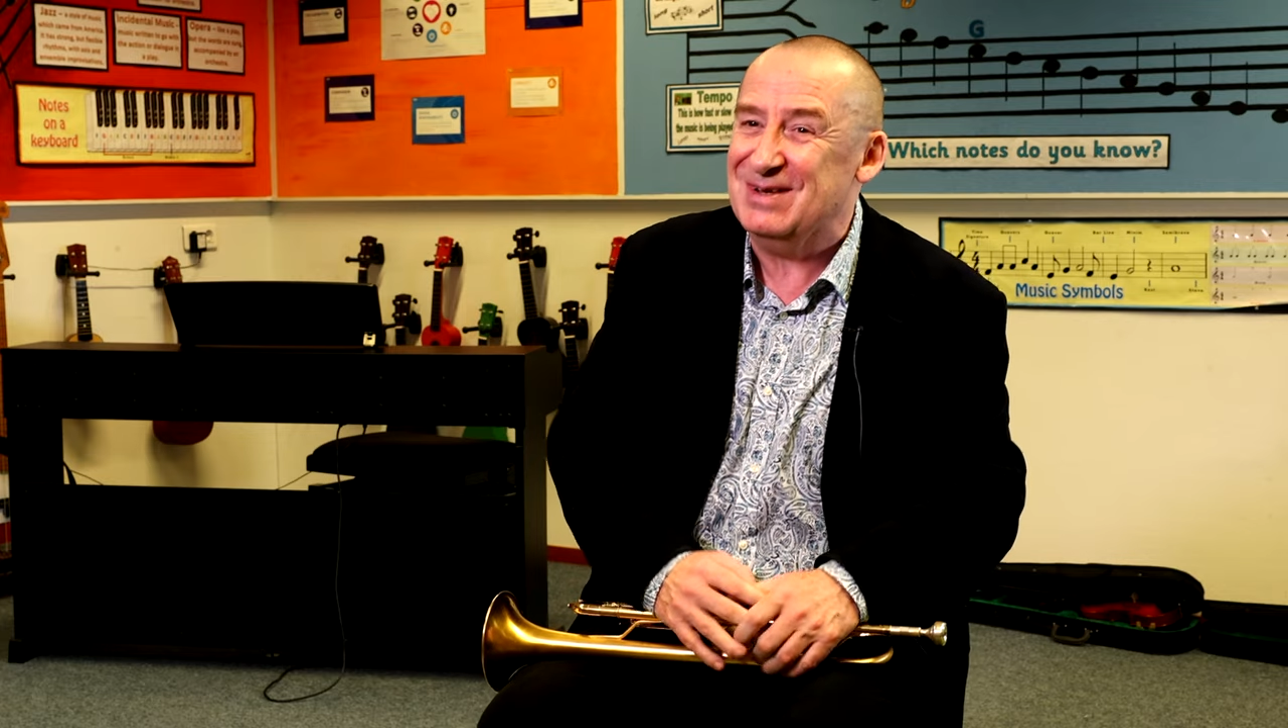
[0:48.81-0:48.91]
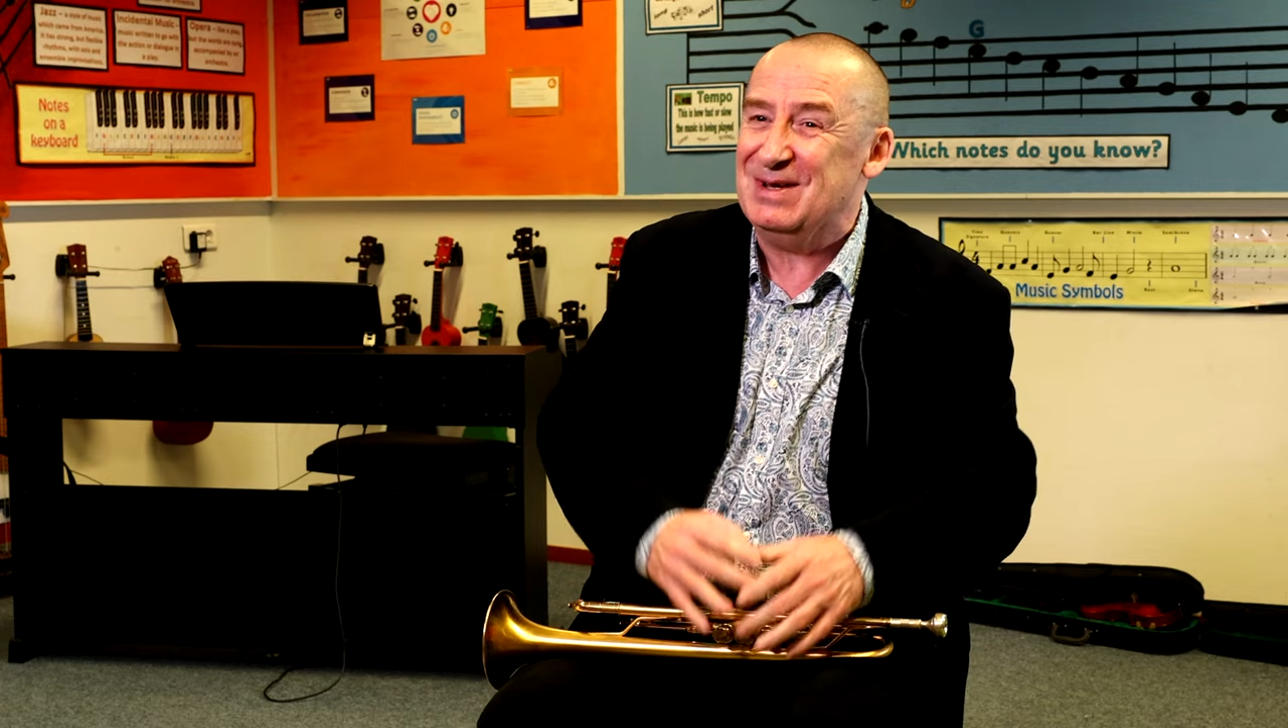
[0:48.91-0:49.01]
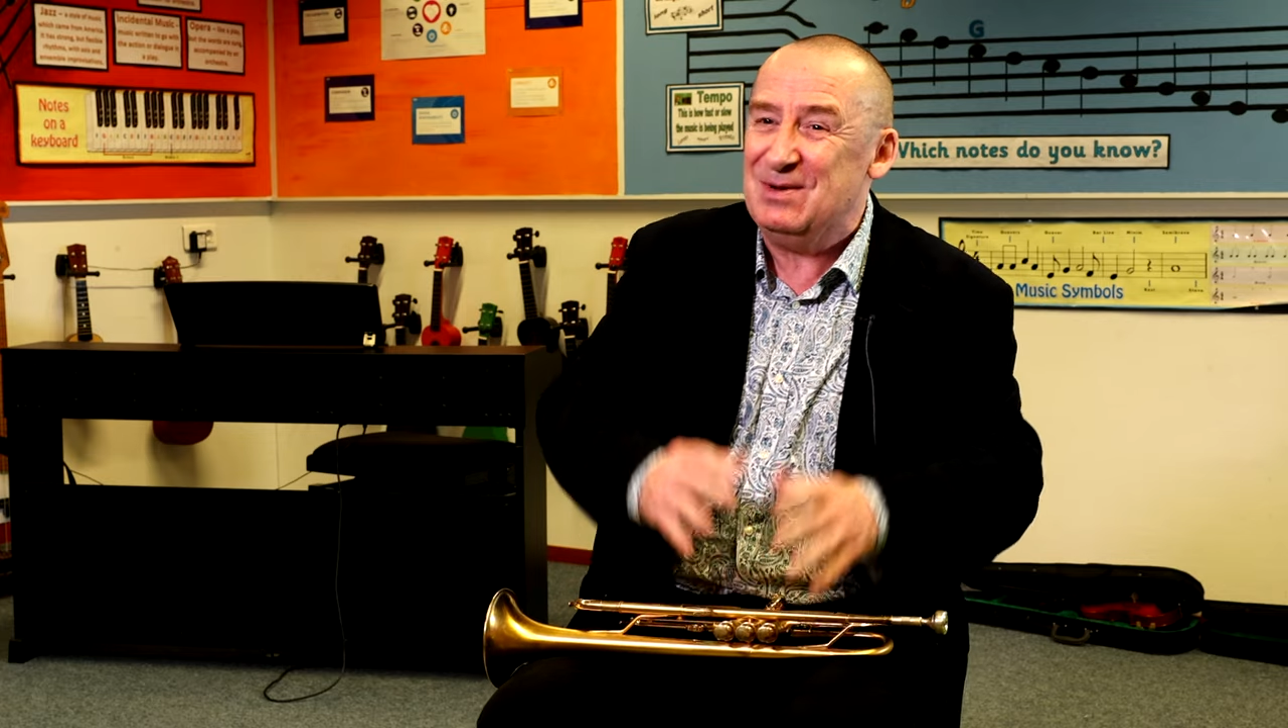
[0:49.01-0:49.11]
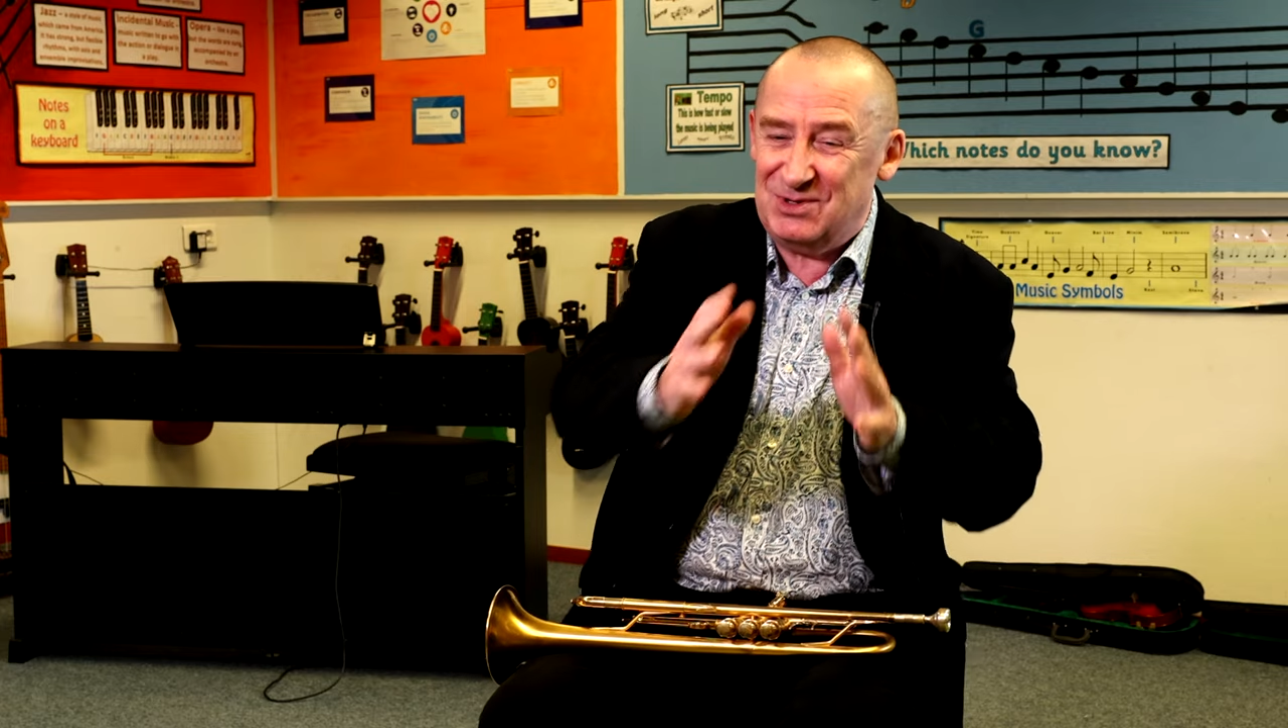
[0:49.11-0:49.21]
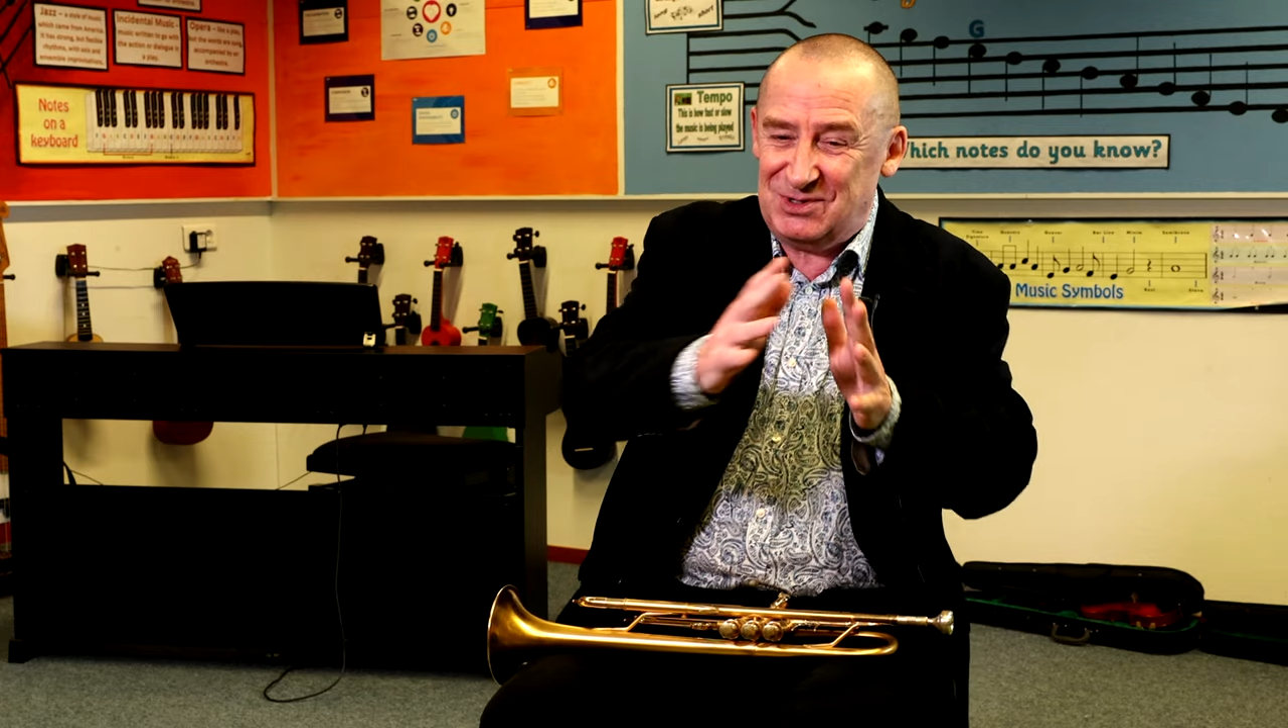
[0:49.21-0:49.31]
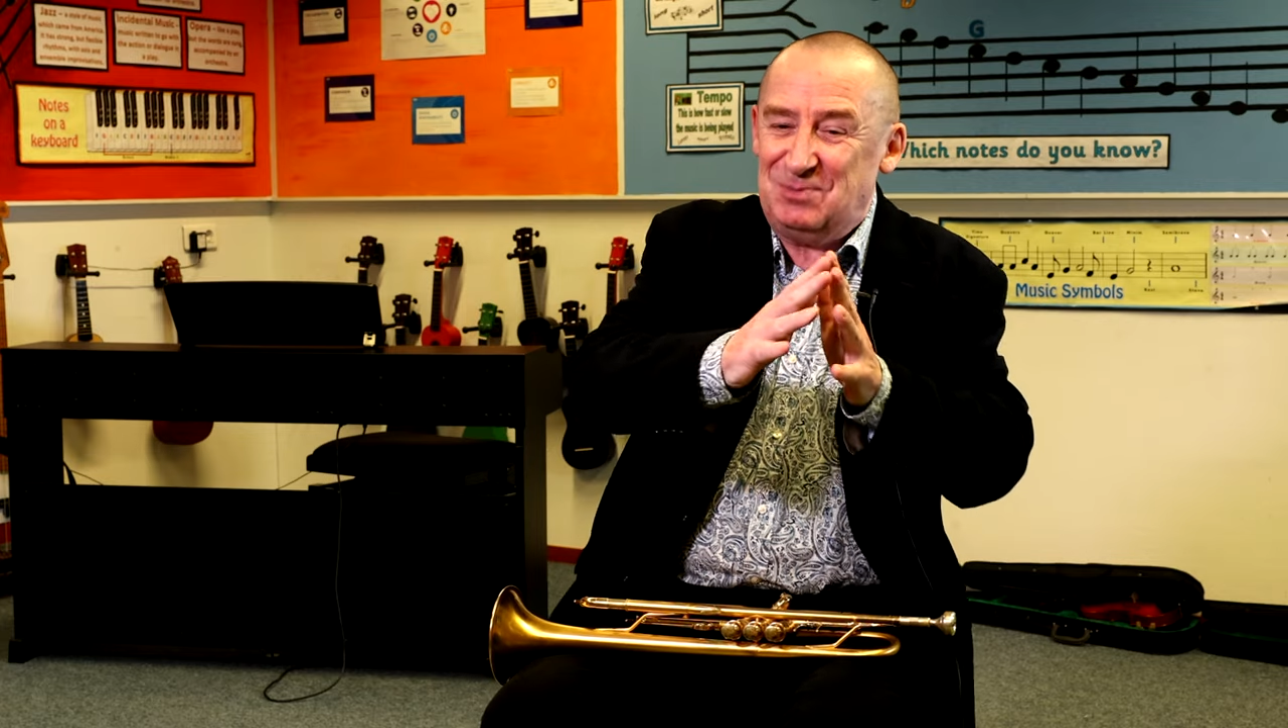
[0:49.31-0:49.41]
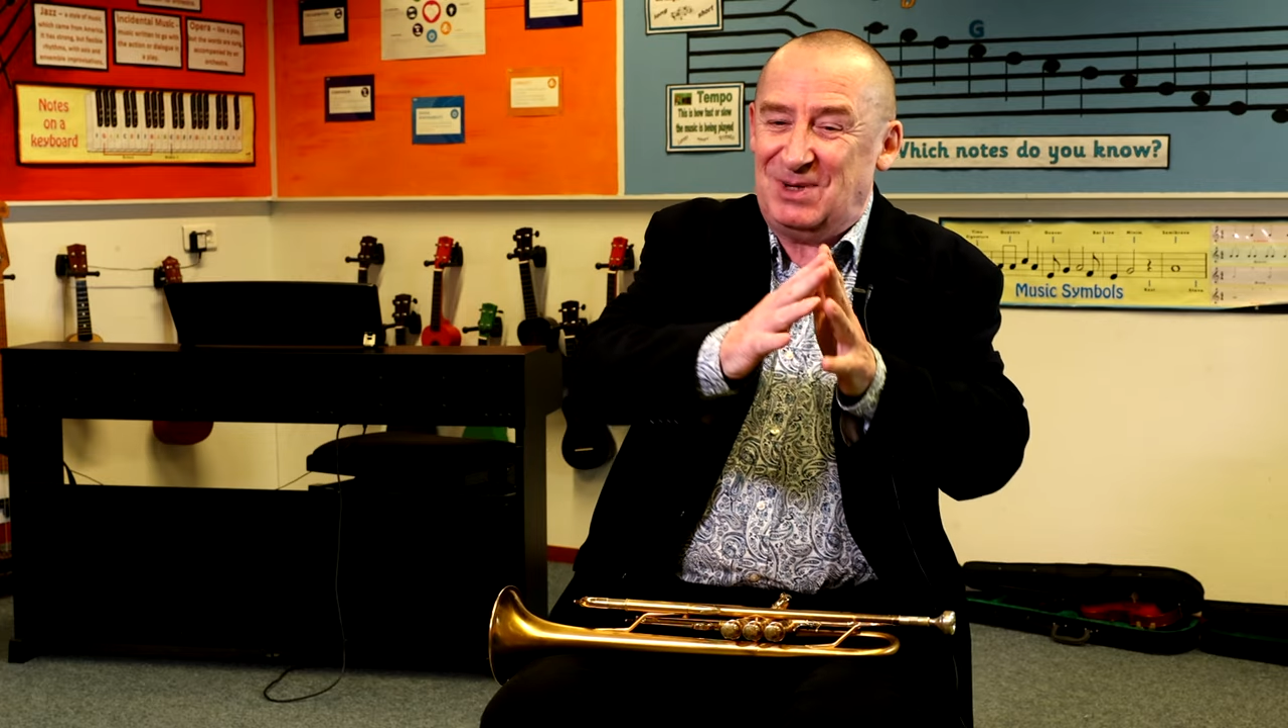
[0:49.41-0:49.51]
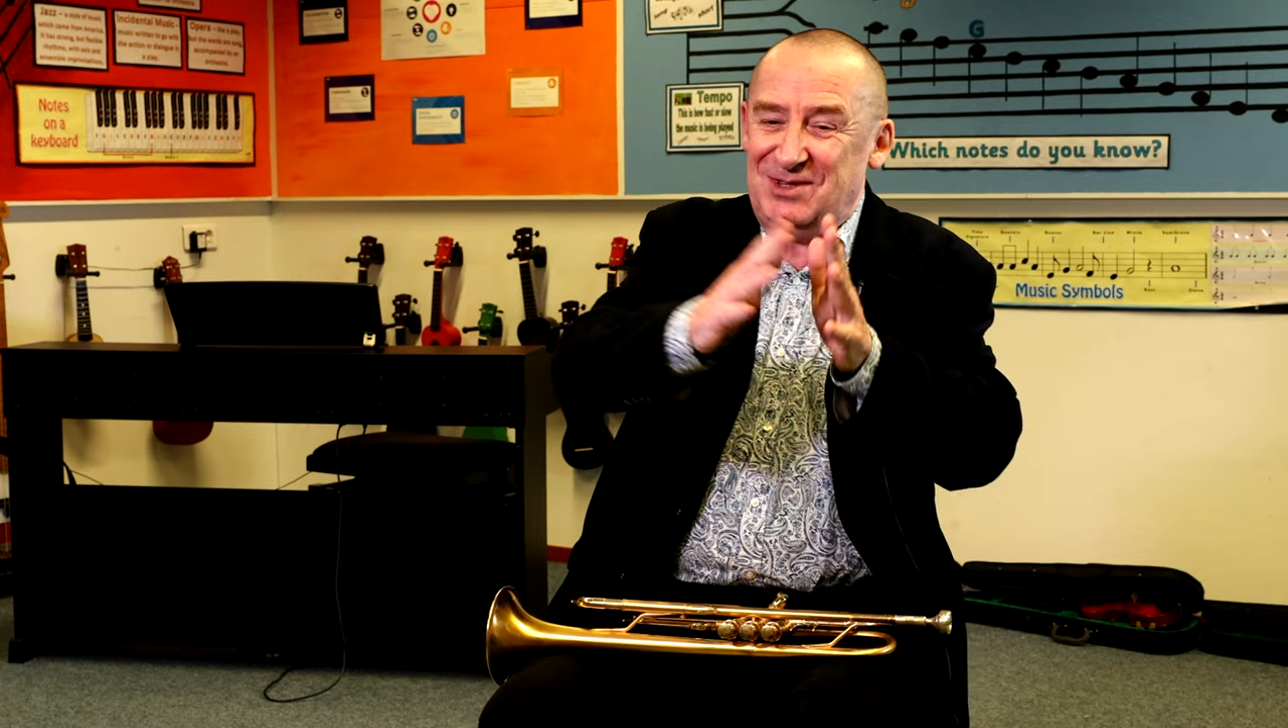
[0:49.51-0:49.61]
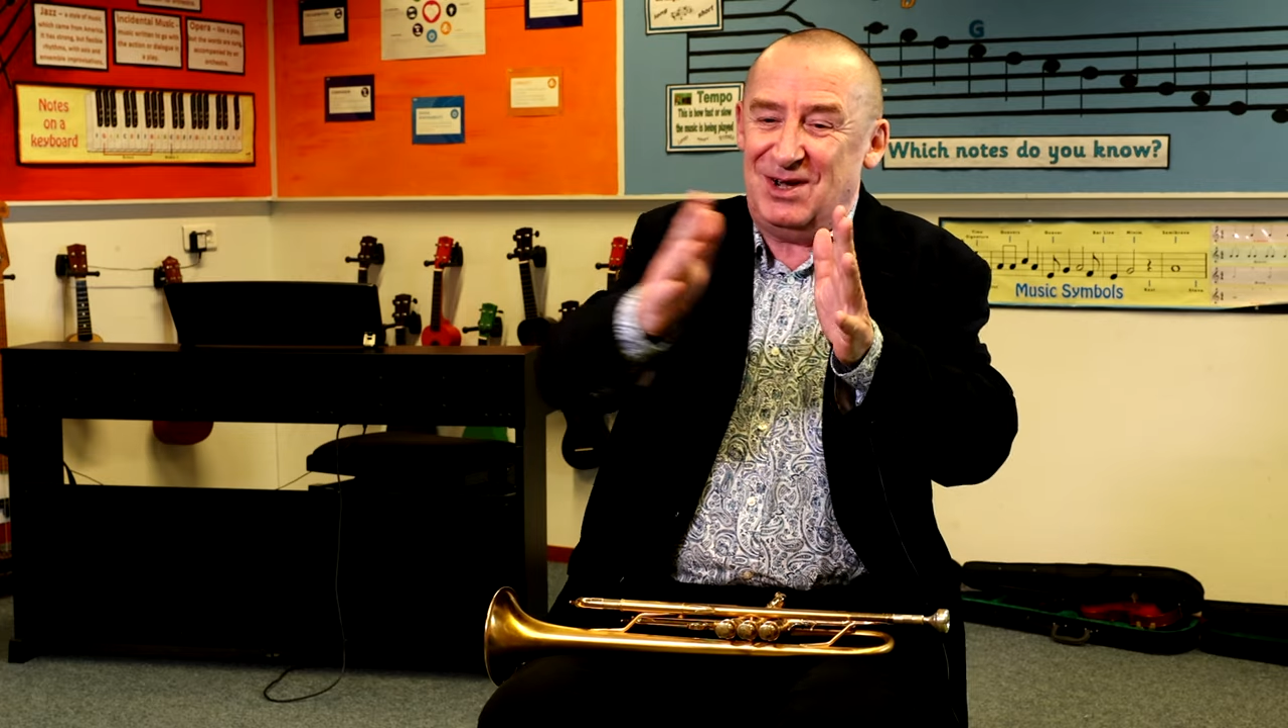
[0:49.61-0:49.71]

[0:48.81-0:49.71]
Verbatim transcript: He wants to play